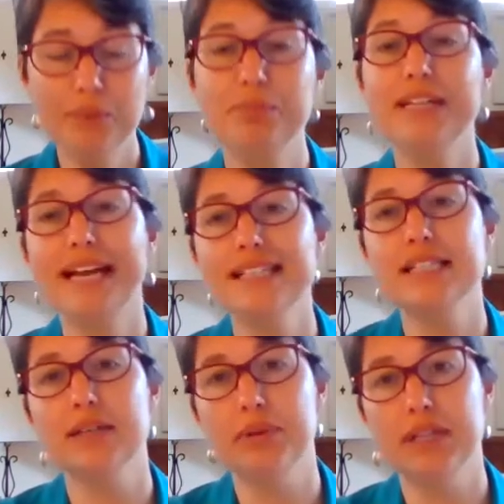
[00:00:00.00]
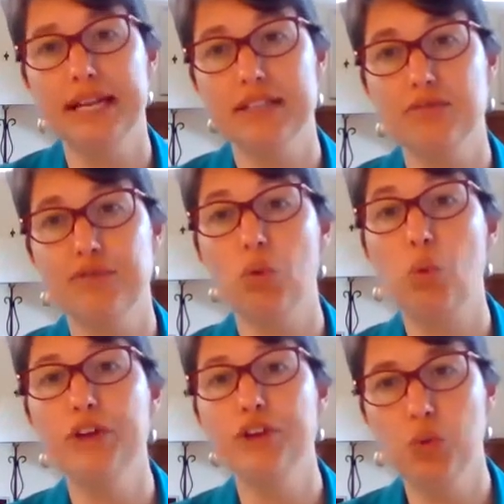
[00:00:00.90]
put plans in place for
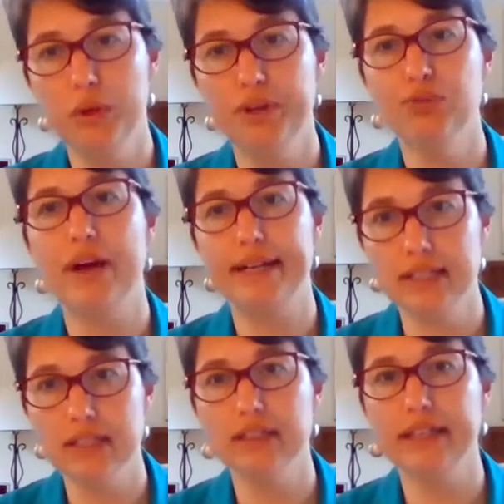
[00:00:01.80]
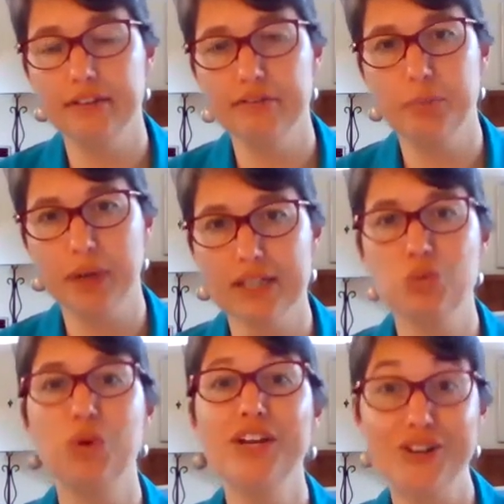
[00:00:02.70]
when you would be ready to leave,
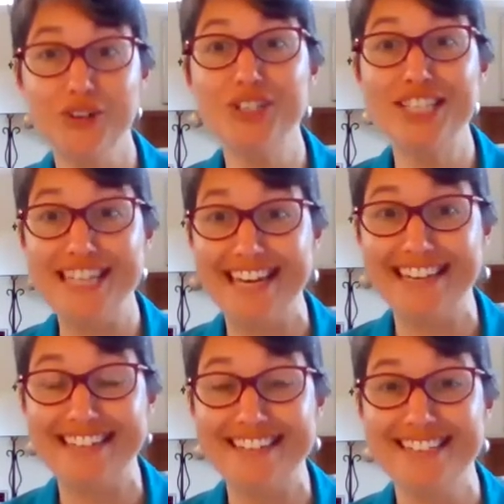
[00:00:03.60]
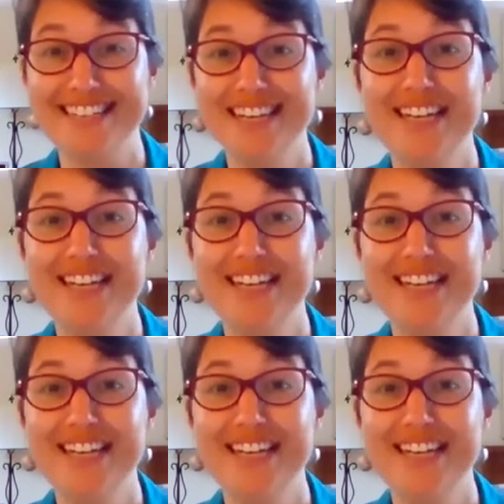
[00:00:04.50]
because we understand